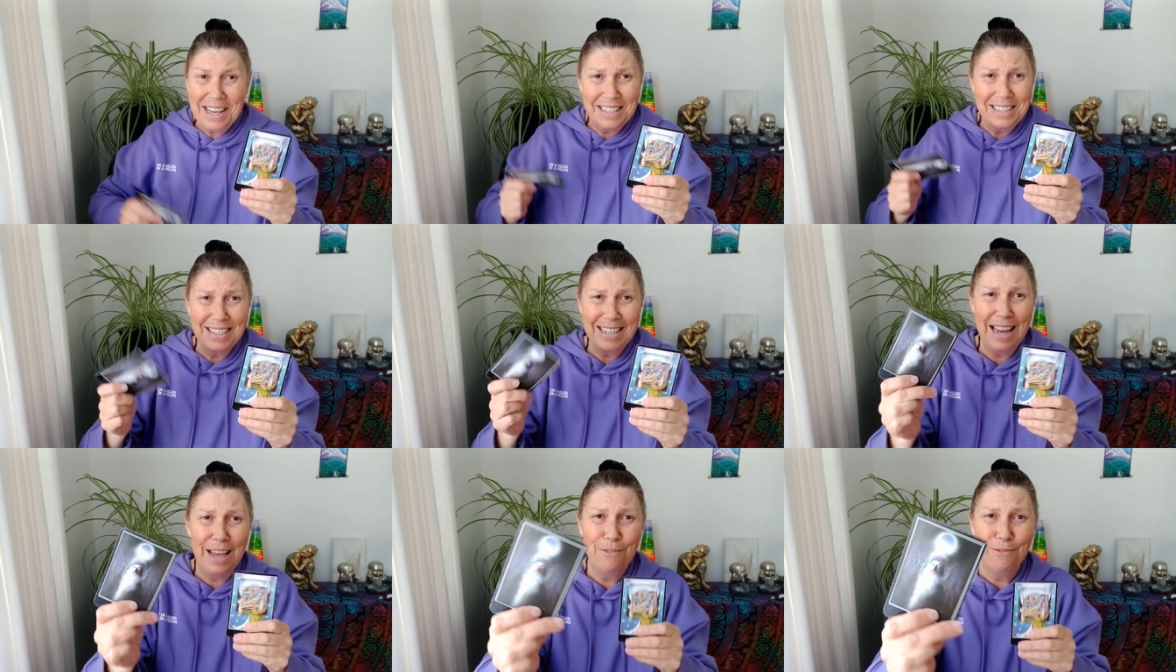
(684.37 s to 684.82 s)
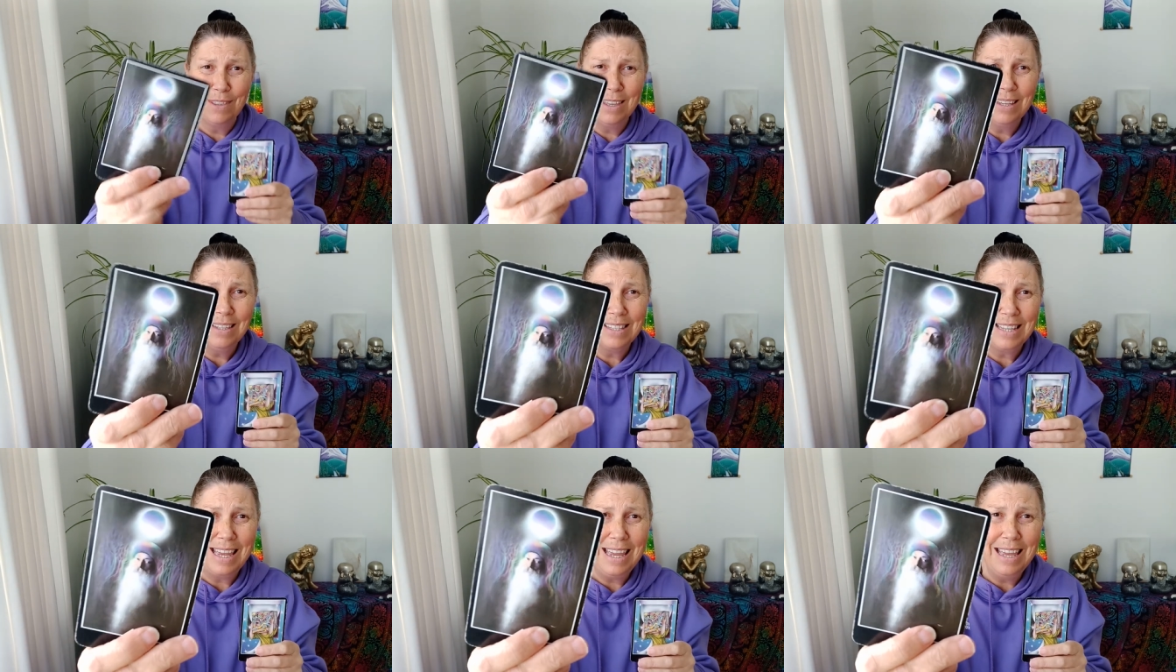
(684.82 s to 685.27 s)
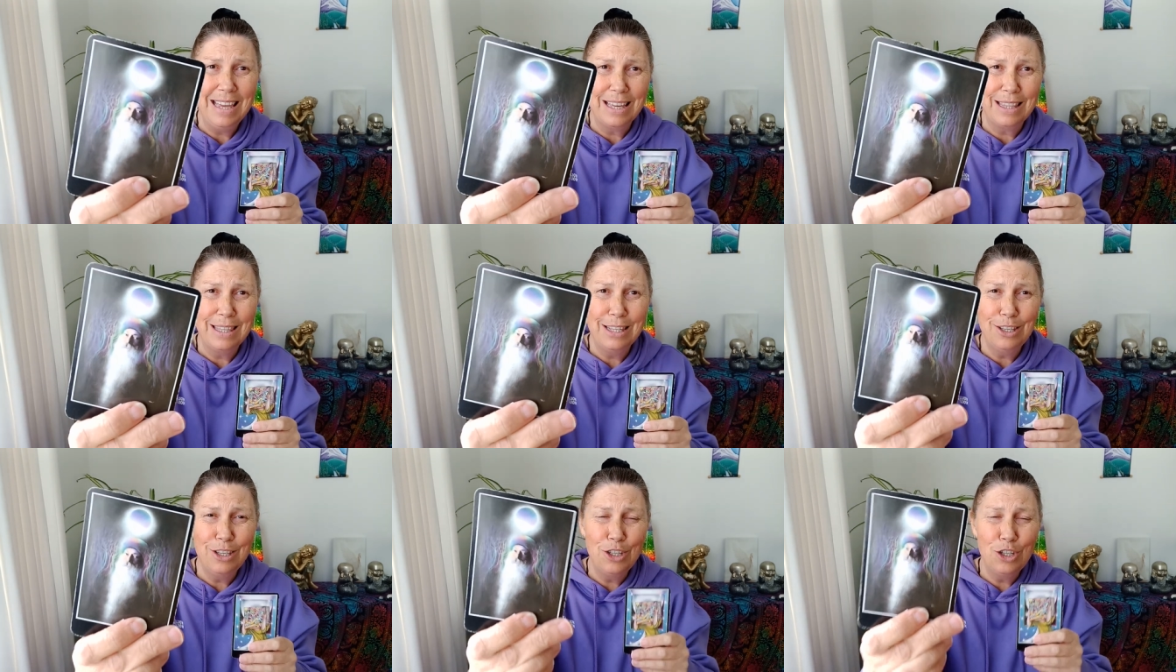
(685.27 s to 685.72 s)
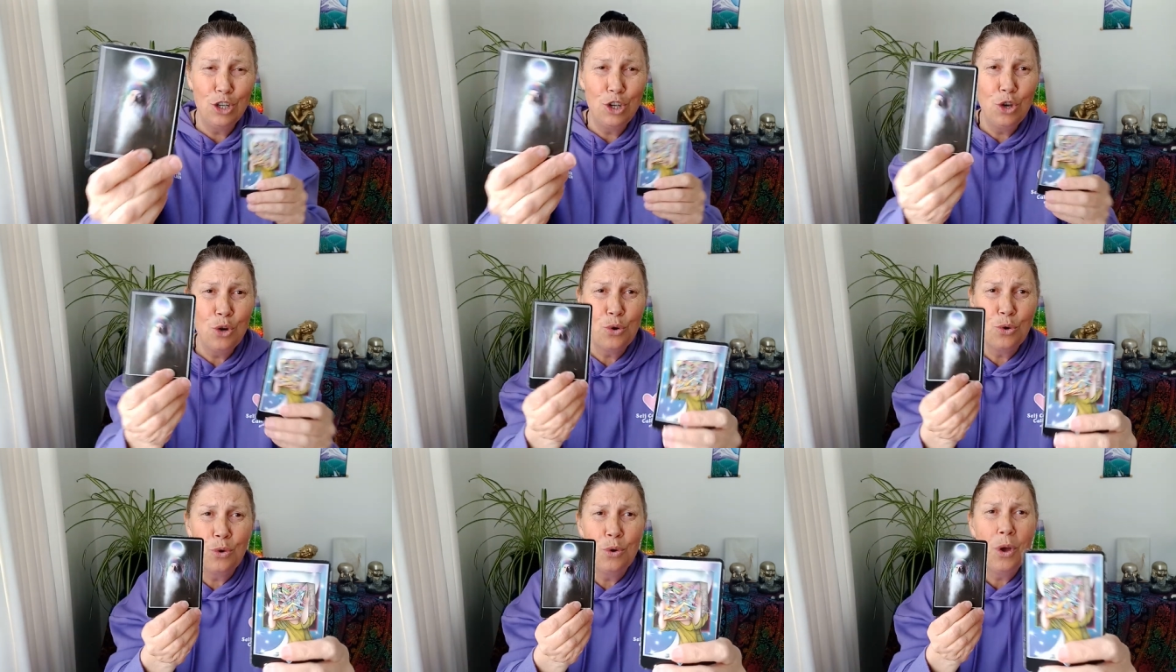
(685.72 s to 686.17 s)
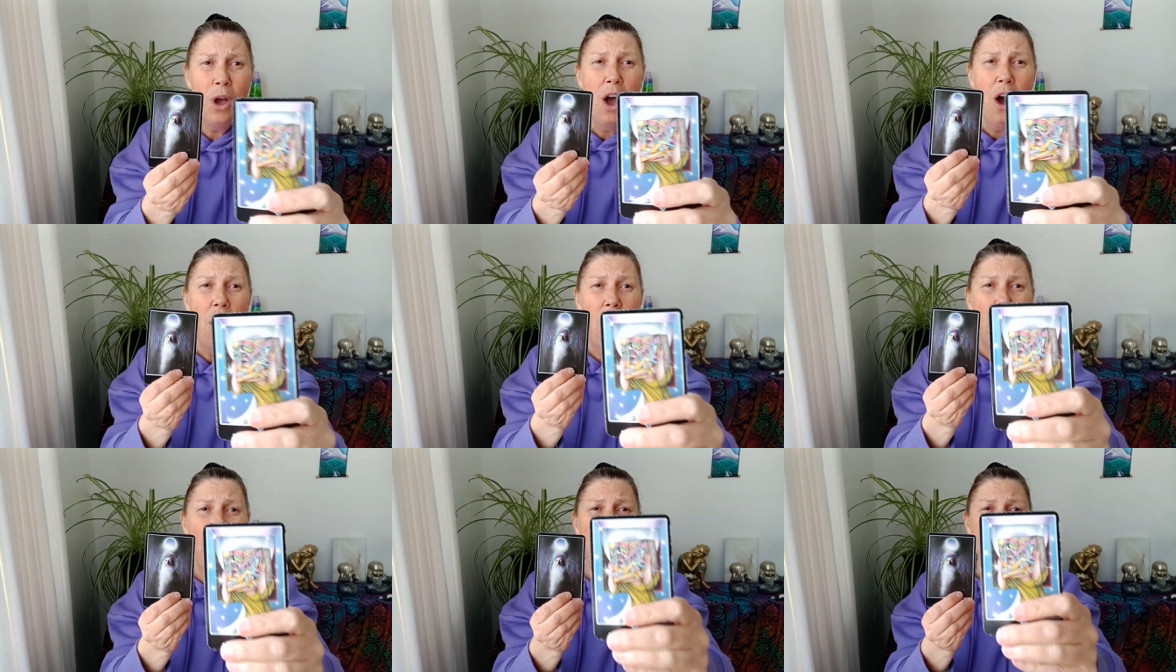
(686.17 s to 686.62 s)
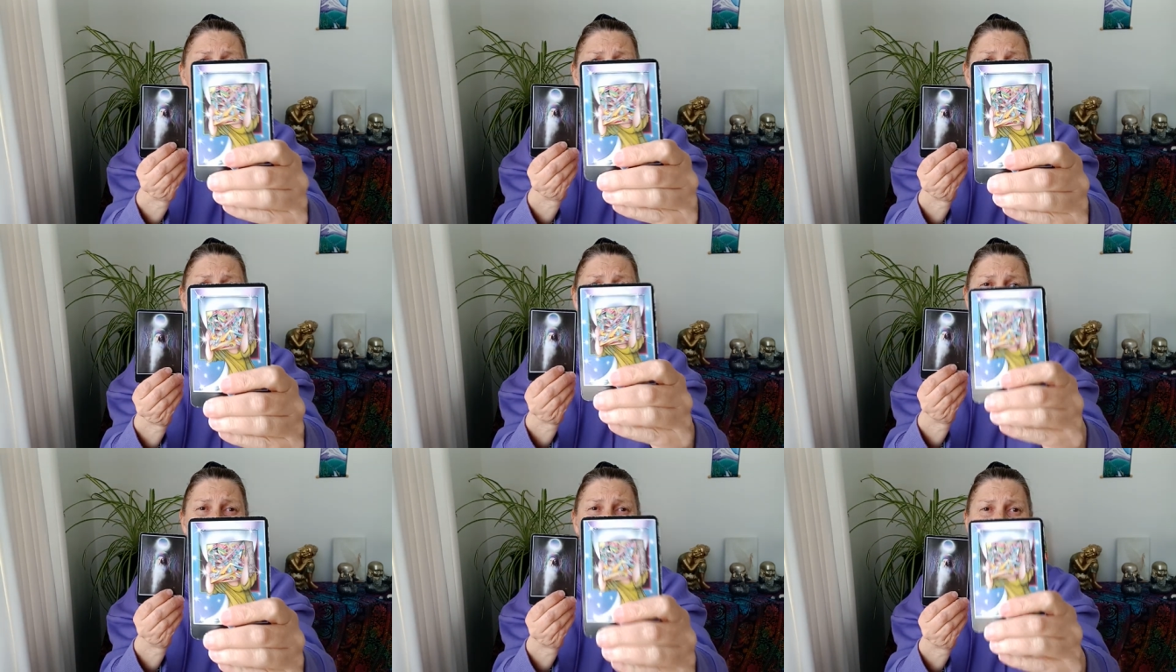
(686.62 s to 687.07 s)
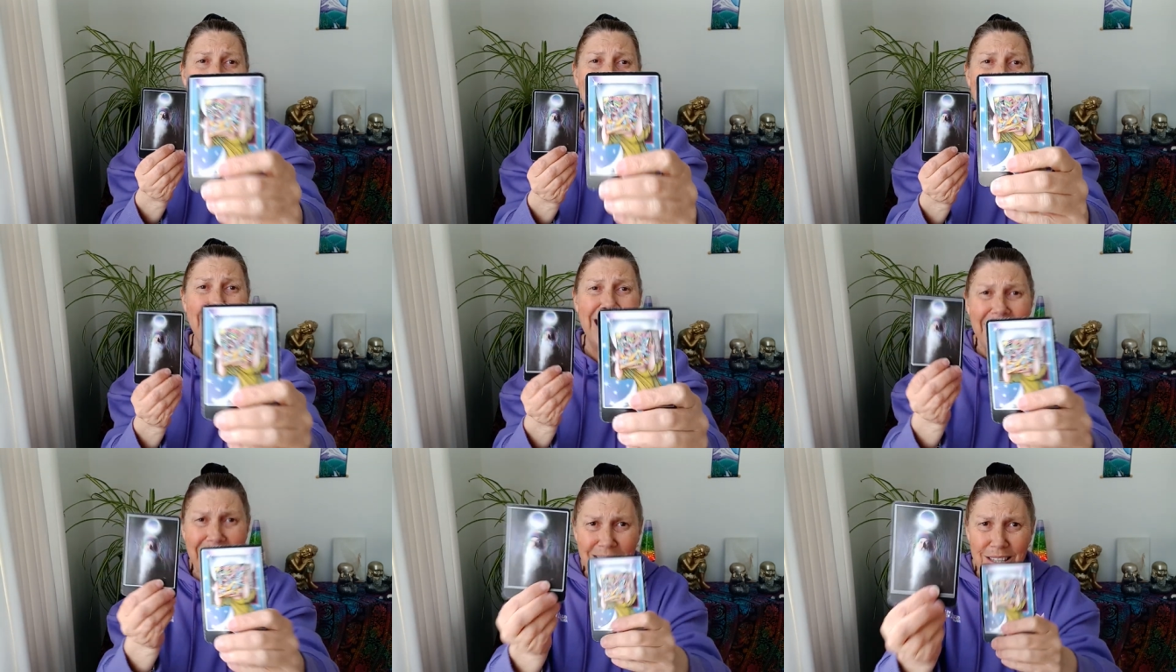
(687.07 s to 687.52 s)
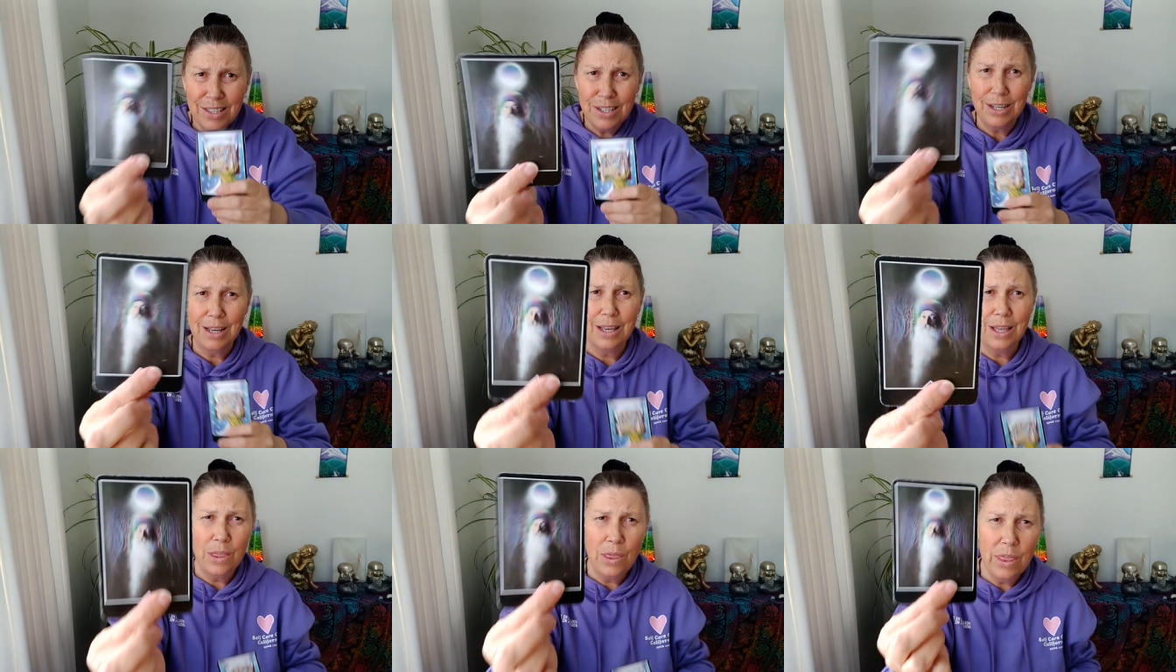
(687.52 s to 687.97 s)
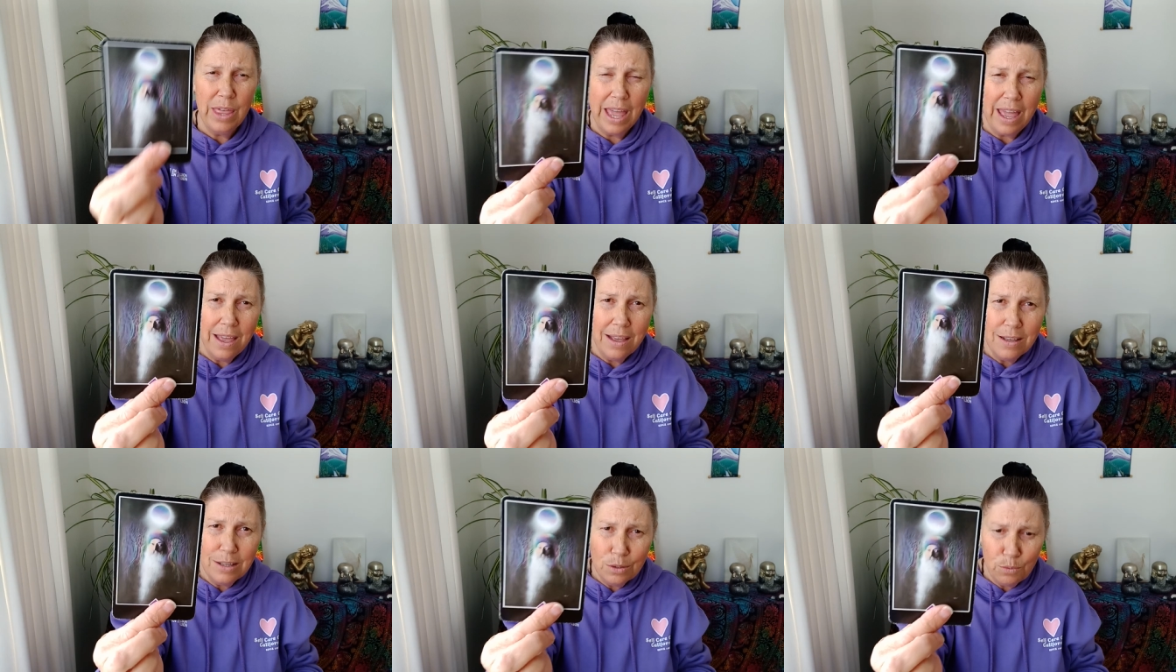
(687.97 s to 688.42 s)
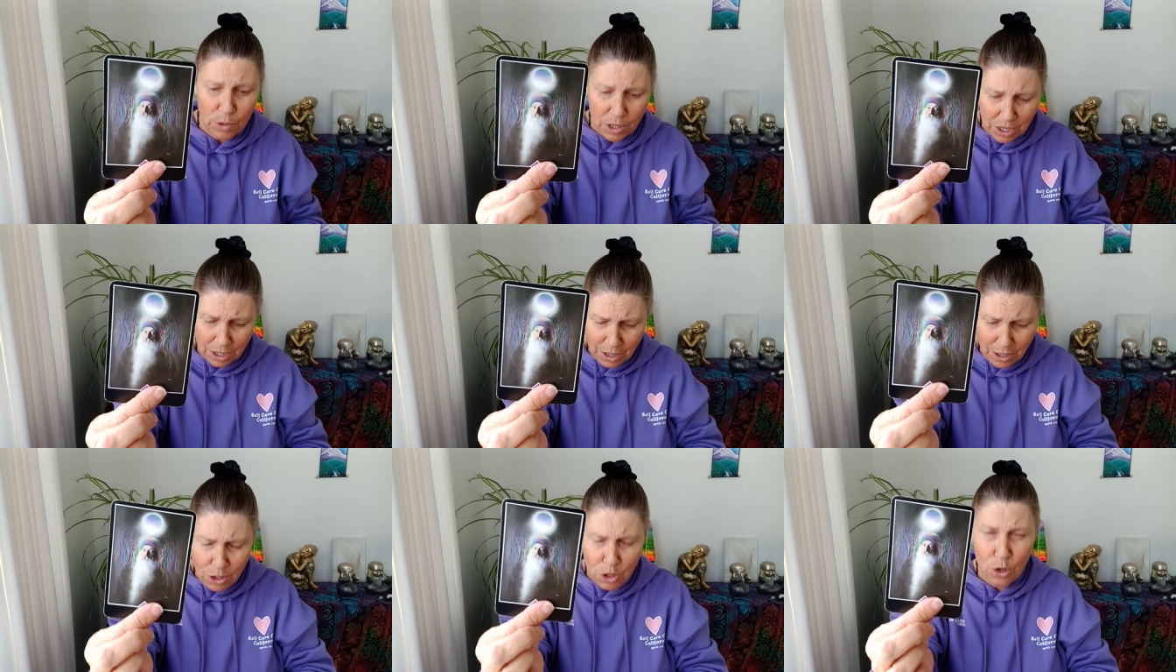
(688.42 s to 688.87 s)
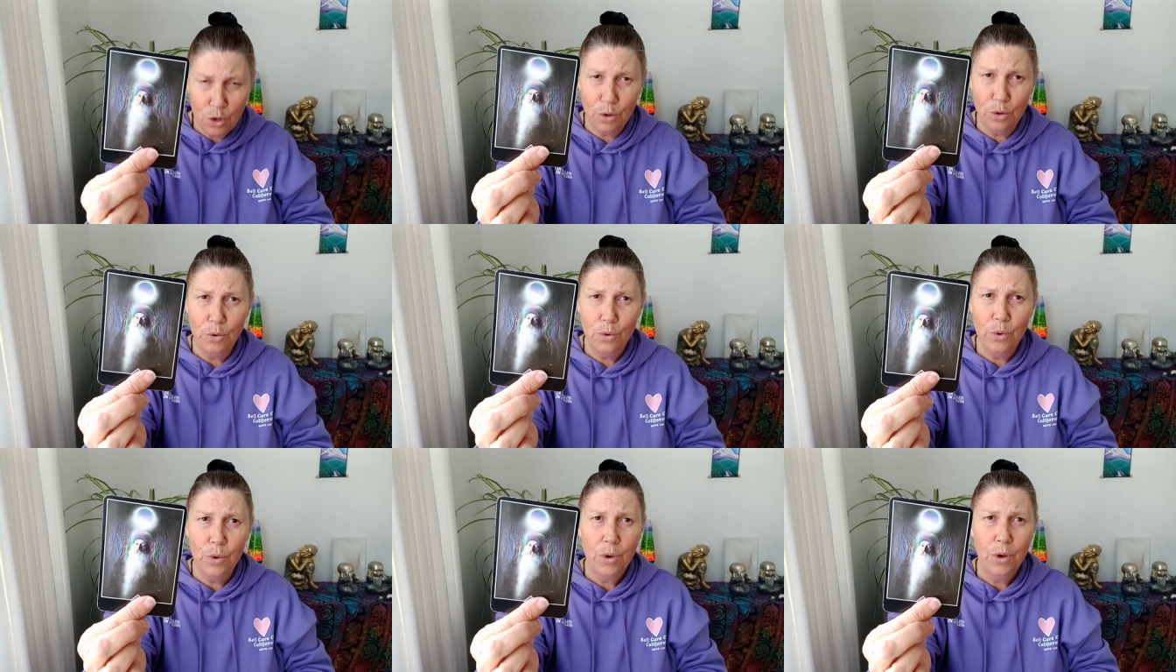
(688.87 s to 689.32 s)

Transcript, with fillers: next have this here. This is you hiding the master that is within you.